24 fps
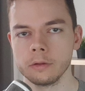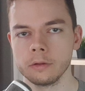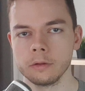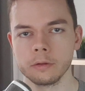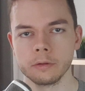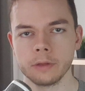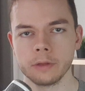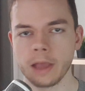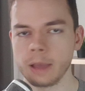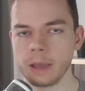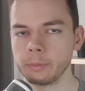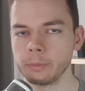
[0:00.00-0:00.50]

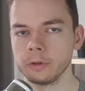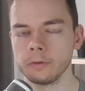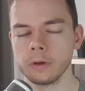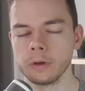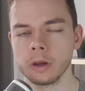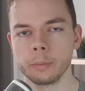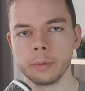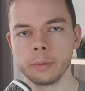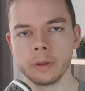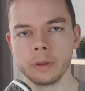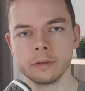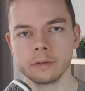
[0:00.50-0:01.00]
app
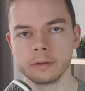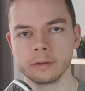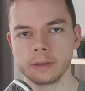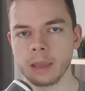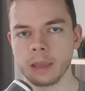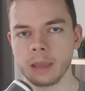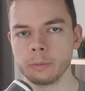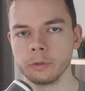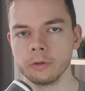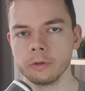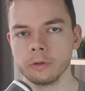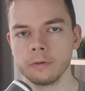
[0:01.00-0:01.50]
development, game
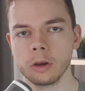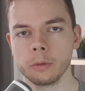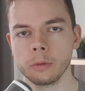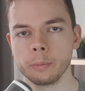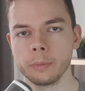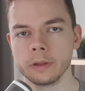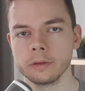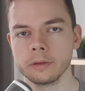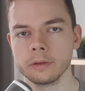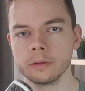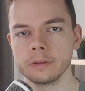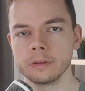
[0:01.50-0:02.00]

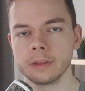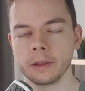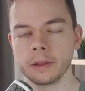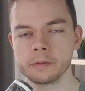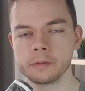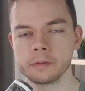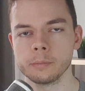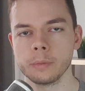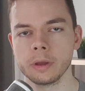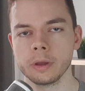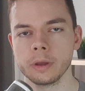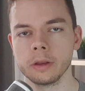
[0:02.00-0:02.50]
development, doesn't
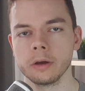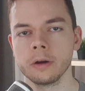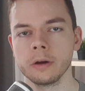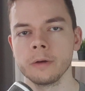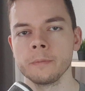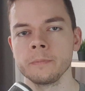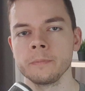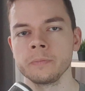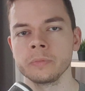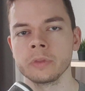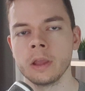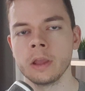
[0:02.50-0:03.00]
matter.
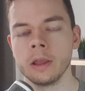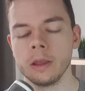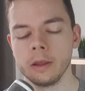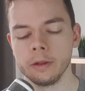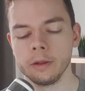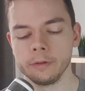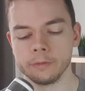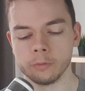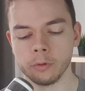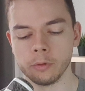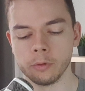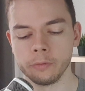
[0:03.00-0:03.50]

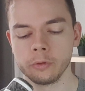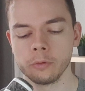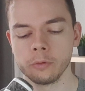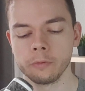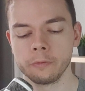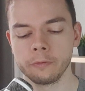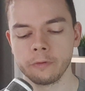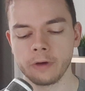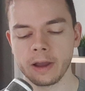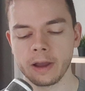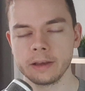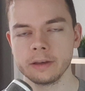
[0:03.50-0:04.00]
So if you
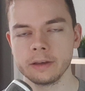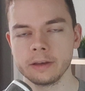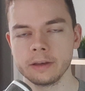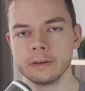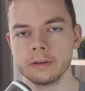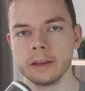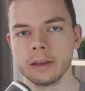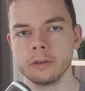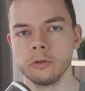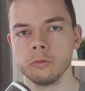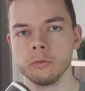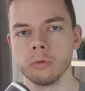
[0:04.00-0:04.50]
find
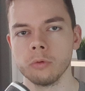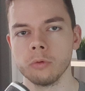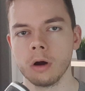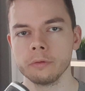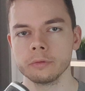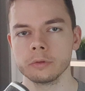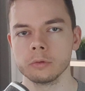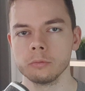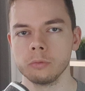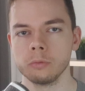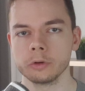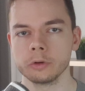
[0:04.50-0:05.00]
that you
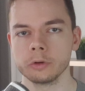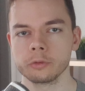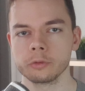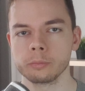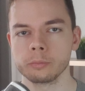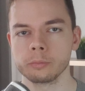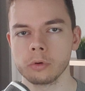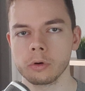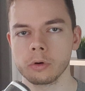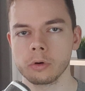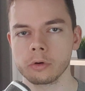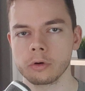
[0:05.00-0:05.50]
often watch
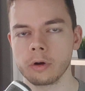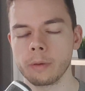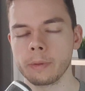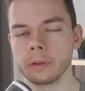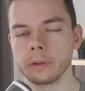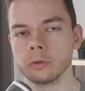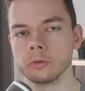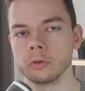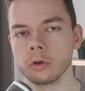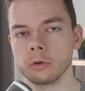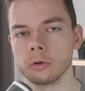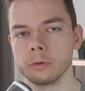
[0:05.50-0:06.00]
programming
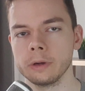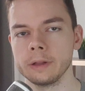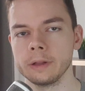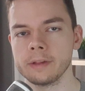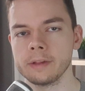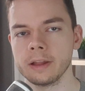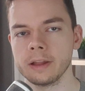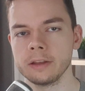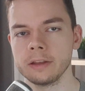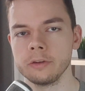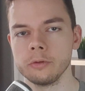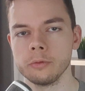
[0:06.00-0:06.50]
tutorials
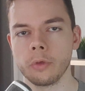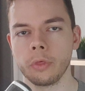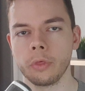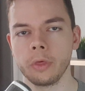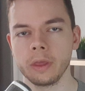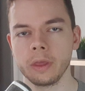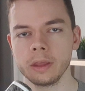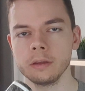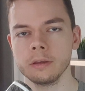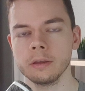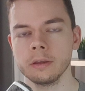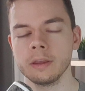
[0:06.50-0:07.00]
and you
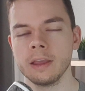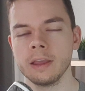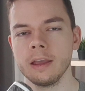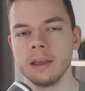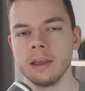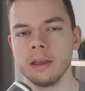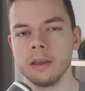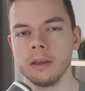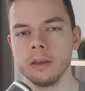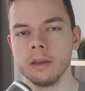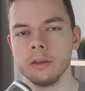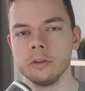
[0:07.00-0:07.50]
think
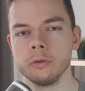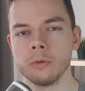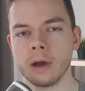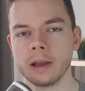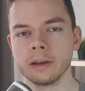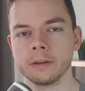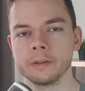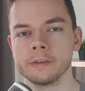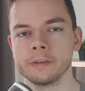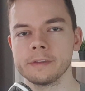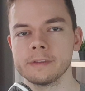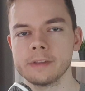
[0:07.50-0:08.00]
you
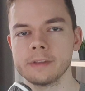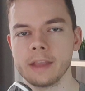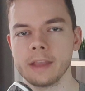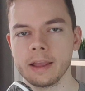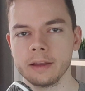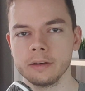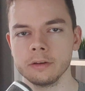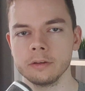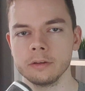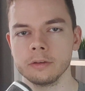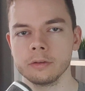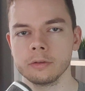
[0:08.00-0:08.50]

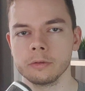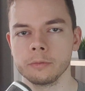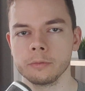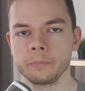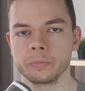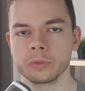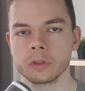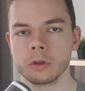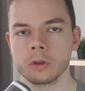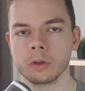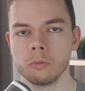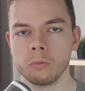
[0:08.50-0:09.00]
understand
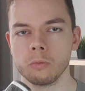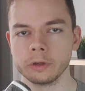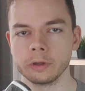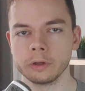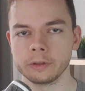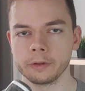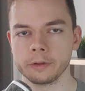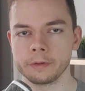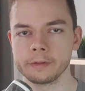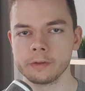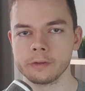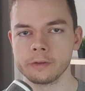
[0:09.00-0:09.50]
what
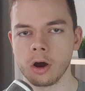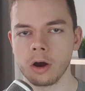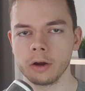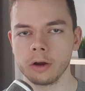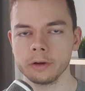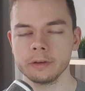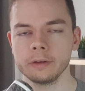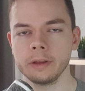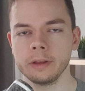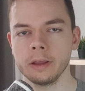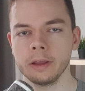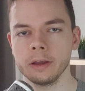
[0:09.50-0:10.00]
is taught
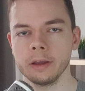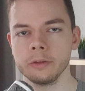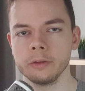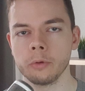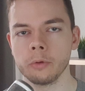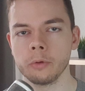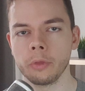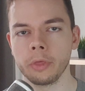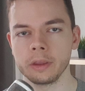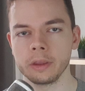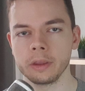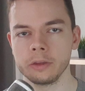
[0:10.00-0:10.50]
there. You
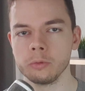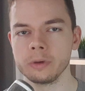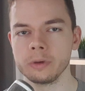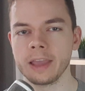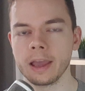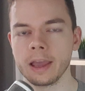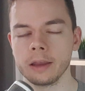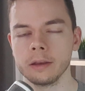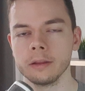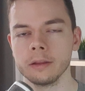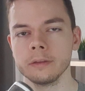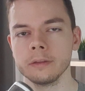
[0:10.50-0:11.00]
think you
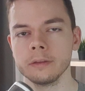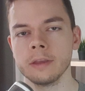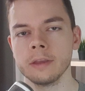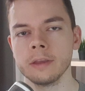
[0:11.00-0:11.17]
get it,